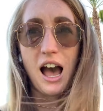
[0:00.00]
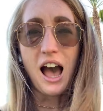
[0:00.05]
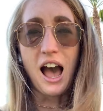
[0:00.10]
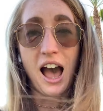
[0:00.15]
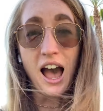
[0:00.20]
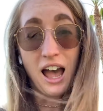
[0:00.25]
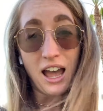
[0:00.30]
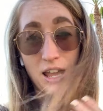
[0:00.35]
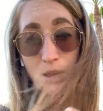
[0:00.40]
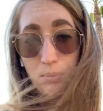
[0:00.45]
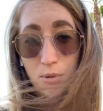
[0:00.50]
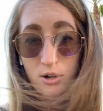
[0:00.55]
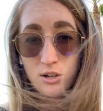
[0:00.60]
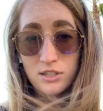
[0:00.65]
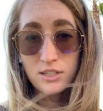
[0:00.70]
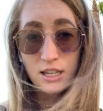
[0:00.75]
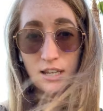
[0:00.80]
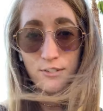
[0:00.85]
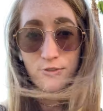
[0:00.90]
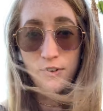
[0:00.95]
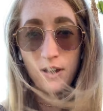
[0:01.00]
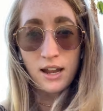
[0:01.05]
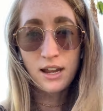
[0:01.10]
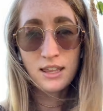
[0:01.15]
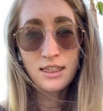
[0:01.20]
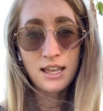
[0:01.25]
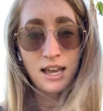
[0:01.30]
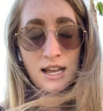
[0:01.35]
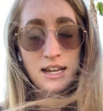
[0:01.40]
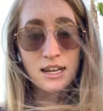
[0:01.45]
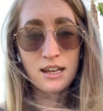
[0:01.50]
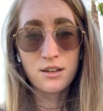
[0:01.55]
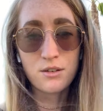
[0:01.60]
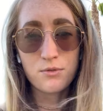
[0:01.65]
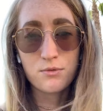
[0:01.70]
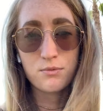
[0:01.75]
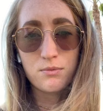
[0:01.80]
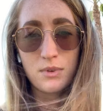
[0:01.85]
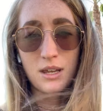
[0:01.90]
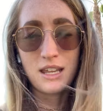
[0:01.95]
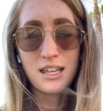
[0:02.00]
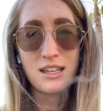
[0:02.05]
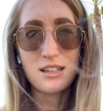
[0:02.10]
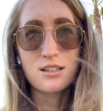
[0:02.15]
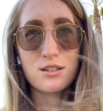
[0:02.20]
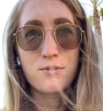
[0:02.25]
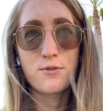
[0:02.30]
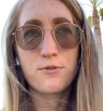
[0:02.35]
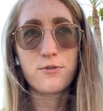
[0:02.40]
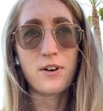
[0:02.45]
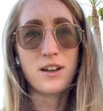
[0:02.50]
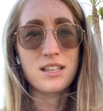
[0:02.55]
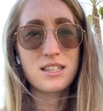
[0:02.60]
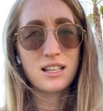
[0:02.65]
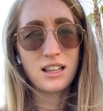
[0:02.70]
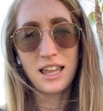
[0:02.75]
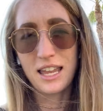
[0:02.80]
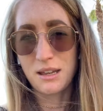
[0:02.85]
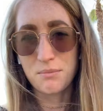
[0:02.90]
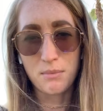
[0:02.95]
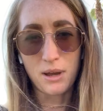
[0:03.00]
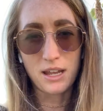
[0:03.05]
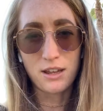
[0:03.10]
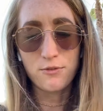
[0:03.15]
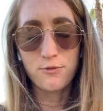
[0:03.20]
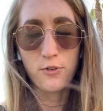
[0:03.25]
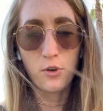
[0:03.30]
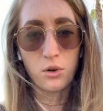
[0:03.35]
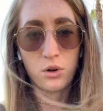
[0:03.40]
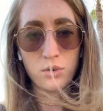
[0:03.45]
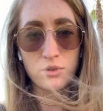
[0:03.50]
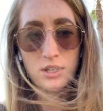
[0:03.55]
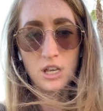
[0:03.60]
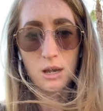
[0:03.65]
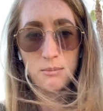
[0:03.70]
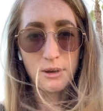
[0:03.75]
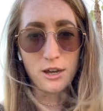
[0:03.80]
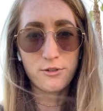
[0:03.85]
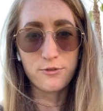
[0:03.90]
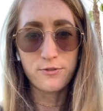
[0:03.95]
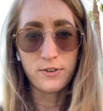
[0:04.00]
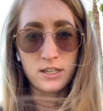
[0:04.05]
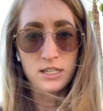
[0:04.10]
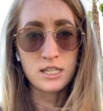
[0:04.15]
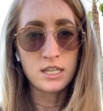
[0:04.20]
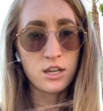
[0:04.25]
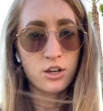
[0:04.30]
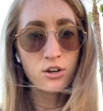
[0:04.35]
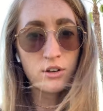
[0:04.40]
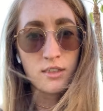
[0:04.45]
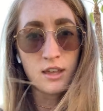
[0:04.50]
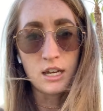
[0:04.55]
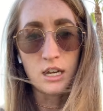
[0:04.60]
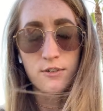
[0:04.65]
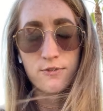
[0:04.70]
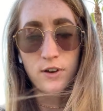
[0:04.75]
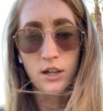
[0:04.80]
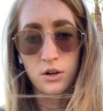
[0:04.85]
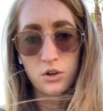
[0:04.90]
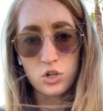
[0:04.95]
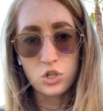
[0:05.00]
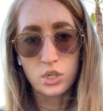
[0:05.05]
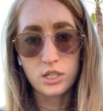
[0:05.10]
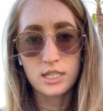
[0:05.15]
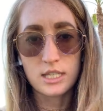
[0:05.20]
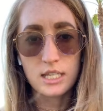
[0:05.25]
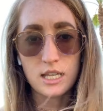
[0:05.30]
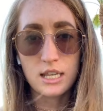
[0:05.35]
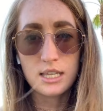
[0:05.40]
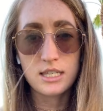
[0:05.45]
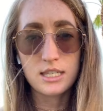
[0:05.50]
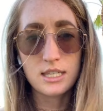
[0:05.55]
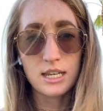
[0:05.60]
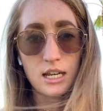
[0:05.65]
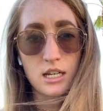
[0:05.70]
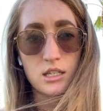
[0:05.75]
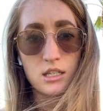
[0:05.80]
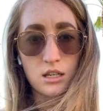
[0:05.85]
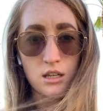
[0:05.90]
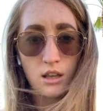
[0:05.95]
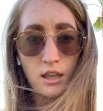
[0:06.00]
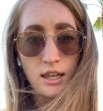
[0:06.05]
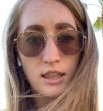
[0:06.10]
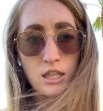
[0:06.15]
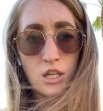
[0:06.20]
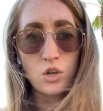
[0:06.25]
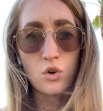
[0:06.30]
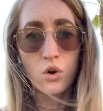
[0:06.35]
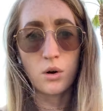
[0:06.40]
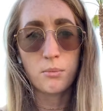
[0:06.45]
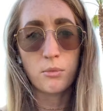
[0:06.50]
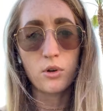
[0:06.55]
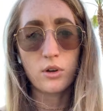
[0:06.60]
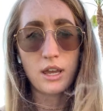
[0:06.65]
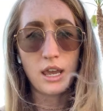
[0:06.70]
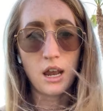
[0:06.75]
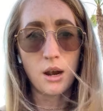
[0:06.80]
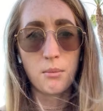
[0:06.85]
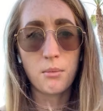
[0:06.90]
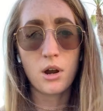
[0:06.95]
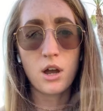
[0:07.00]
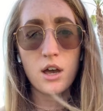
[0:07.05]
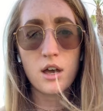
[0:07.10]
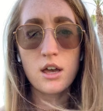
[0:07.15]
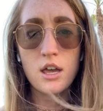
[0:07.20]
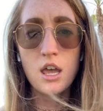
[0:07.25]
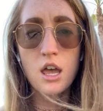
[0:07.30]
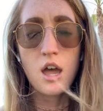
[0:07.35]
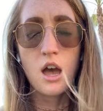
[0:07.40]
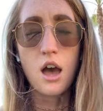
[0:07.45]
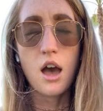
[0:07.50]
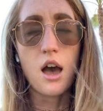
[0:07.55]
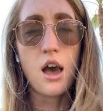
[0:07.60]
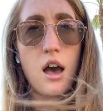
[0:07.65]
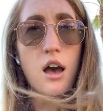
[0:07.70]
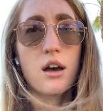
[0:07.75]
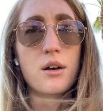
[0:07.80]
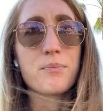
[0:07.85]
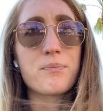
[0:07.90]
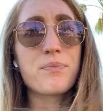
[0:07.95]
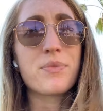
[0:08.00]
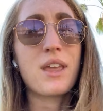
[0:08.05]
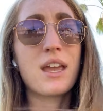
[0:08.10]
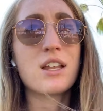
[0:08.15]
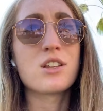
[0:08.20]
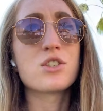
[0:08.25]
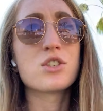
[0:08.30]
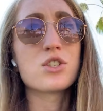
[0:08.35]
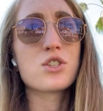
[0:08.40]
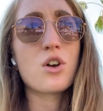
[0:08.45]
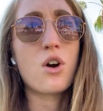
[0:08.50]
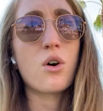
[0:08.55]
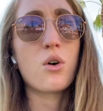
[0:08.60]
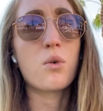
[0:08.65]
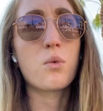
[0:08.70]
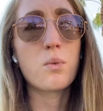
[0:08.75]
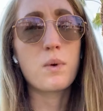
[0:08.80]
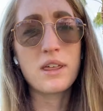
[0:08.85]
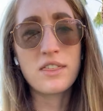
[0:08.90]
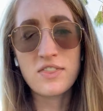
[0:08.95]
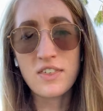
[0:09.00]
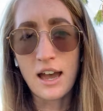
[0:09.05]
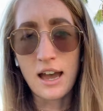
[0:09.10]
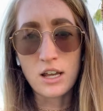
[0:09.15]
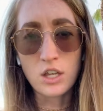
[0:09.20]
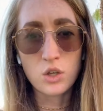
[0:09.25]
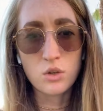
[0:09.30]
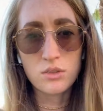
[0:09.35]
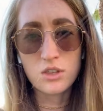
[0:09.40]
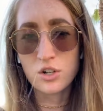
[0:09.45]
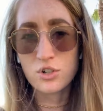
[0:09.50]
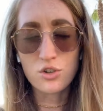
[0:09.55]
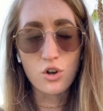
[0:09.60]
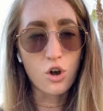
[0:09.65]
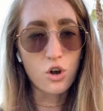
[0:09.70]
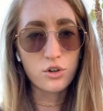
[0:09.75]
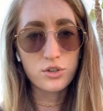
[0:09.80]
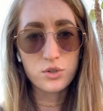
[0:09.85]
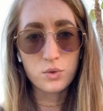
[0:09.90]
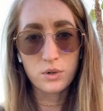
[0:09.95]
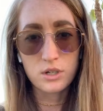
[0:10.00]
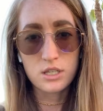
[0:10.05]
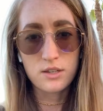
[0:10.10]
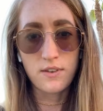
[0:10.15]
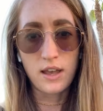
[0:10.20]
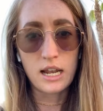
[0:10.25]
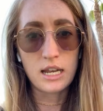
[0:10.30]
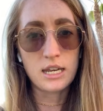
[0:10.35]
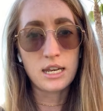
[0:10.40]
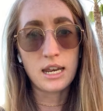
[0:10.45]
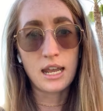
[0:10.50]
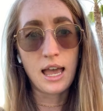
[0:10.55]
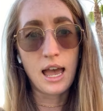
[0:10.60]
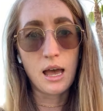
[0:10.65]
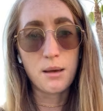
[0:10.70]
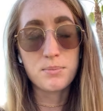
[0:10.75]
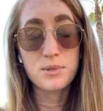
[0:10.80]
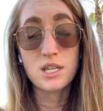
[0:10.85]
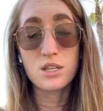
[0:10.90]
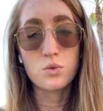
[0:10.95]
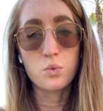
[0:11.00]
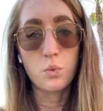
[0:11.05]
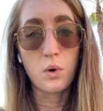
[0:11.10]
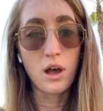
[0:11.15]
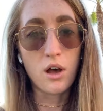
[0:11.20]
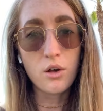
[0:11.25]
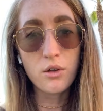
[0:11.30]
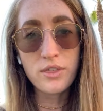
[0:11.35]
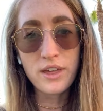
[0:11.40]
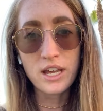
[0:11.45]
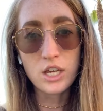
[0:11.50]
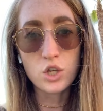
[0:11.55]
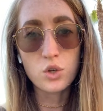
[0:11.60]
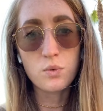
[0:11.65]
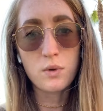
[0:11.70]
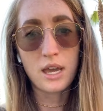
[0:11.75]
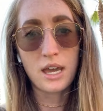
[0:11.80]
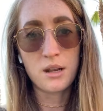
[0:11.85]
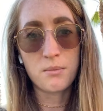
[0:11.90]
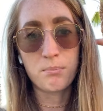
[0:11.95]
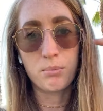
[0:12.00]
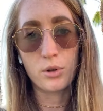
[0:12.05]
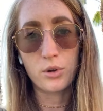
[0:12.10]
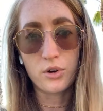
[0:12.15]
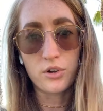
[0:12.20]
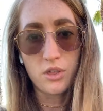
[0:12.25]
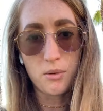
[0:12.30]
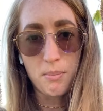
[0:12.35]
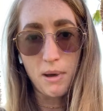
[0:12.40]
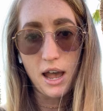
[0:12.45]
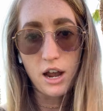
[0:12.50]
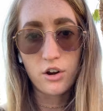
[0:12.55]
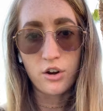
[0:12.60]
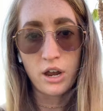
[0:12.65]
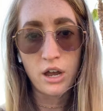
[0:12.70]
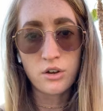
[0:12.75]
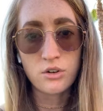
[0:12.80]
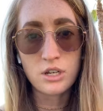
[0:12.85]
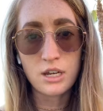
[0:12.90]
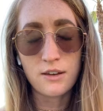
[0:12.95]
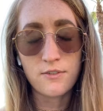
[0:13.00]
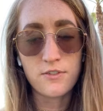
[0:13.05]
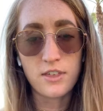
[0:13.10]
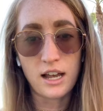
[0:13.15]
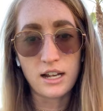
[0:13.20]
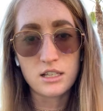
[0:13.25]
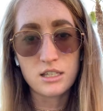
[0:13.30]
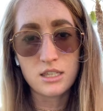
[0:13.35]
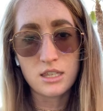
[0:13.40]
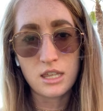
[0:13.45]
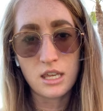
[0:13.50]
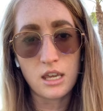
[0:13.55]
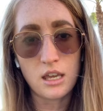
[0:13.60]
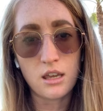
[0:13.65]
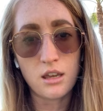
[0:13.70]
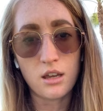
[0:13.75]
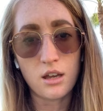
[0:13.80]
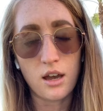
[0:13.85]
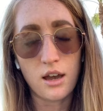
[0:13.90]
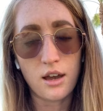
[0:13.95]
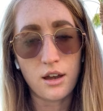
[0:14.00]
I personally find that it is fuzzy, like my photos come out fuzzier than if I would just stick to like the normal camera. And so with that, there's all sorts of editing apps as well that you can blur the background if that's the